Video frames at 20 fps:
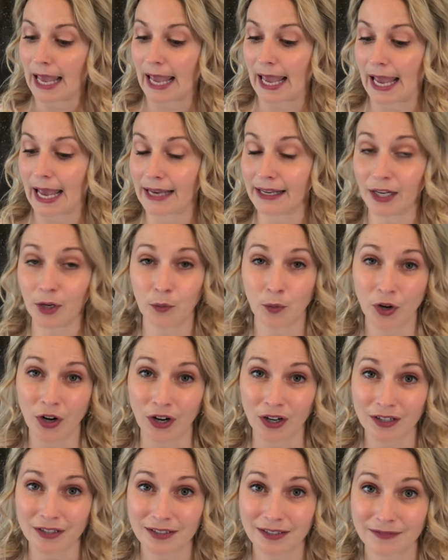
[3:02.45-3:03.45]
And it
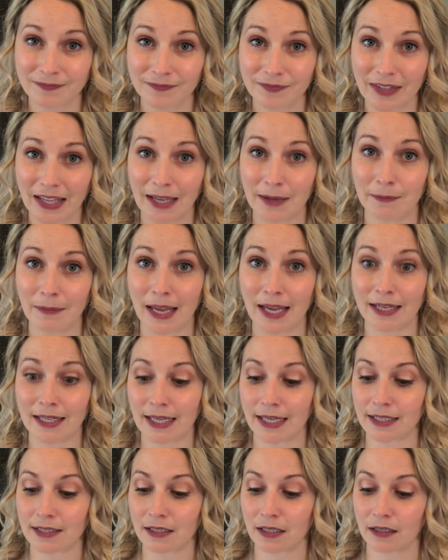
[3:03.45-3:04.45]
worked. It made
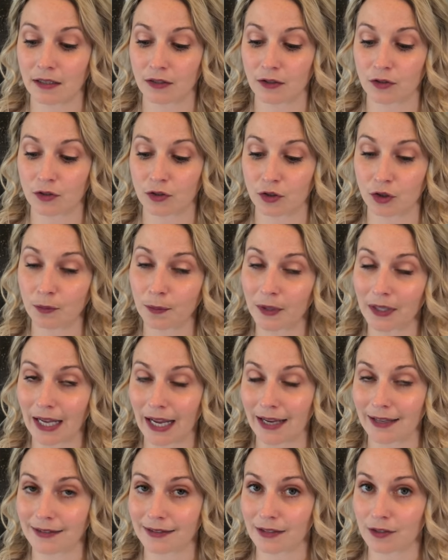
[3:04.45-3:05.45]
it super
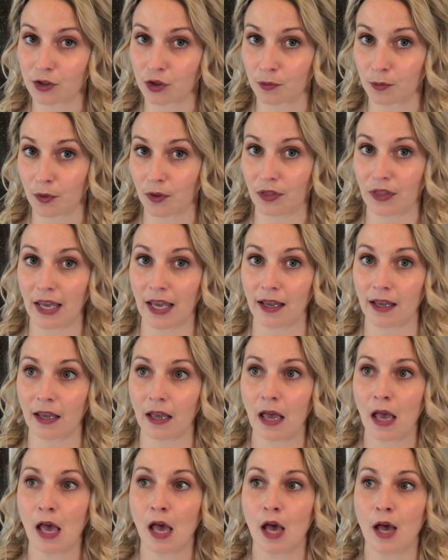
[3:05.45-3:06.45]
nice, super
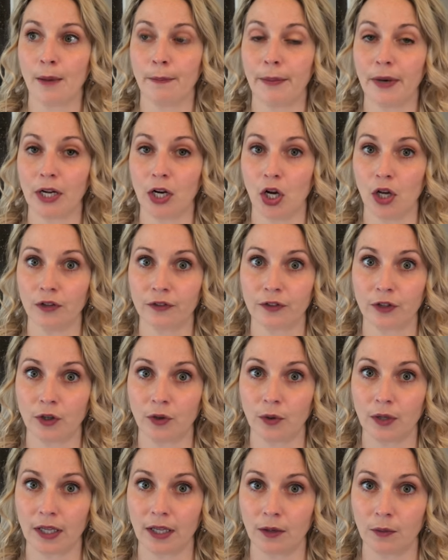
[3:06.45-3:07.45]
thick but
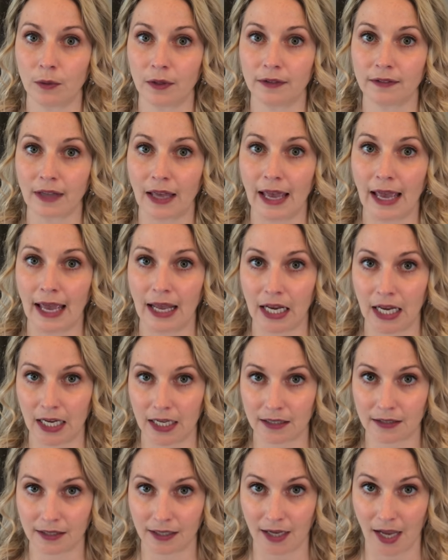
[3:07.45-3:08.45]
also it was a
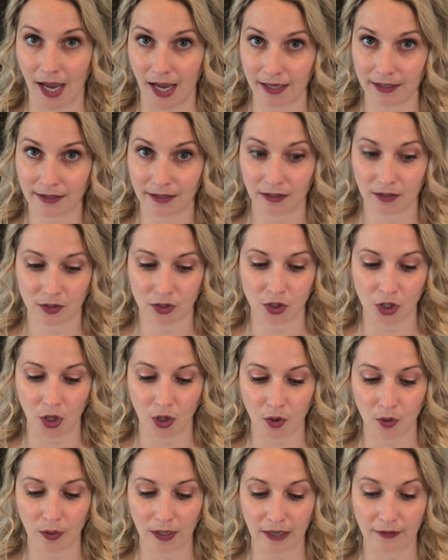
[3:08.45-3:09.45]
headache to cut.
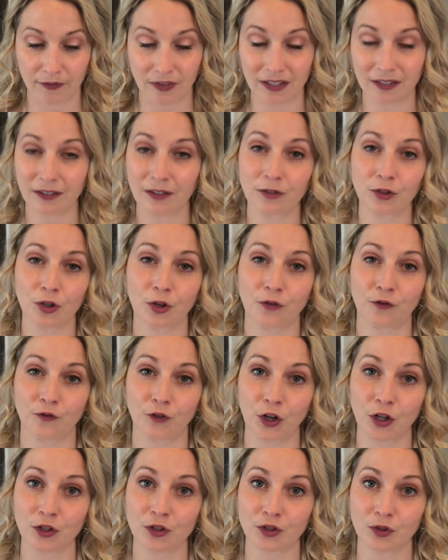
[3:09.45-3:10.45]
So if this is your
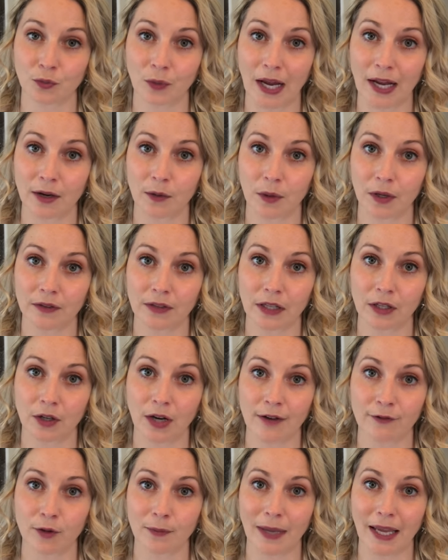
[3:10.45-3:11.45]
first rag quilt that you're
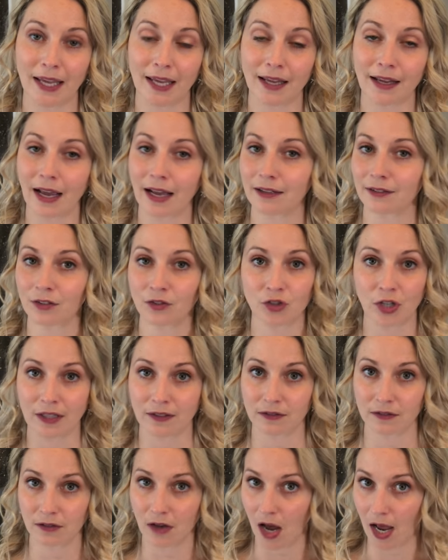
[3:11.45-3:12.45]
ever making, I
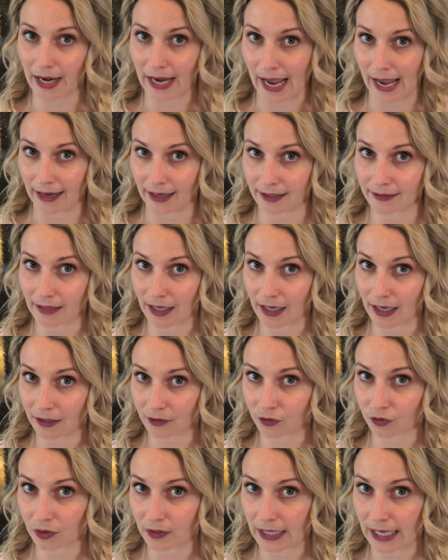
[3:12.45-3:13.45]
suggest not adding that
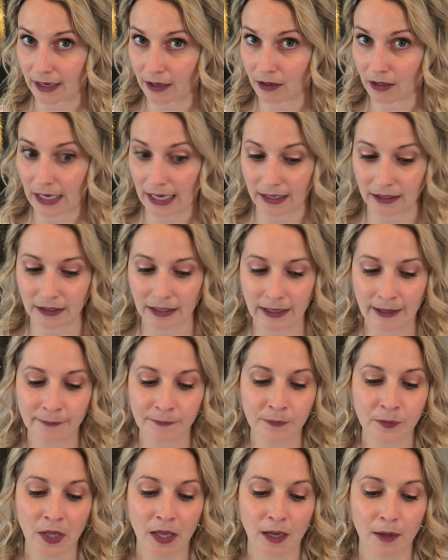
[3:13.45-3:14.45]
extra layer in,
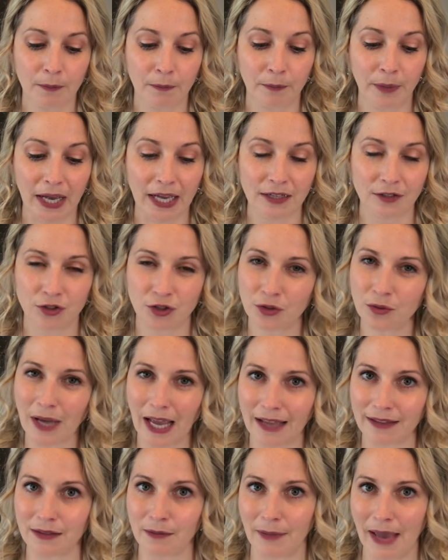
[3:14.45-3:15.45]
but do
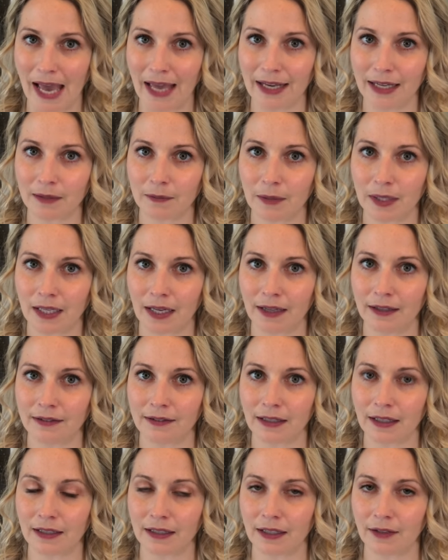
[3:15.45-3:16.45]
add the batting because
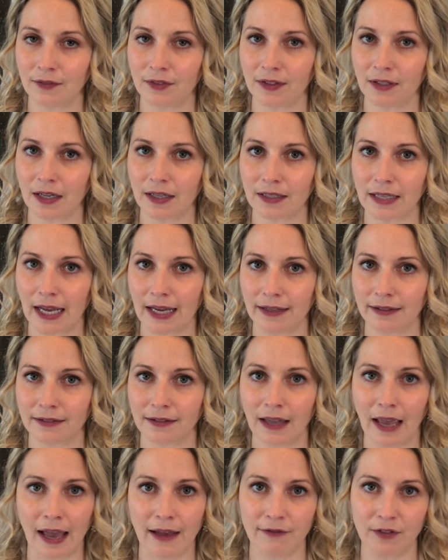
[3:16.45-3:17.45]
it gives it a nice
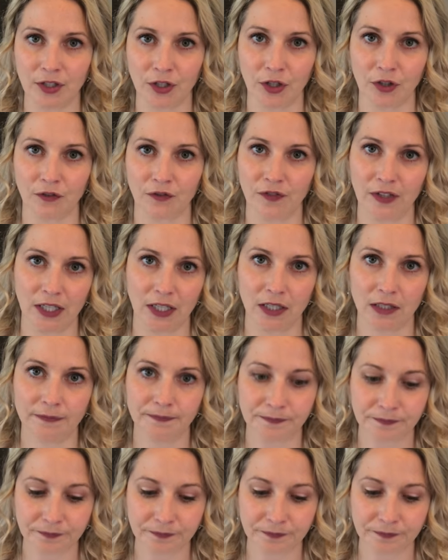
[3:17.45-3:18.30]
heavier feel.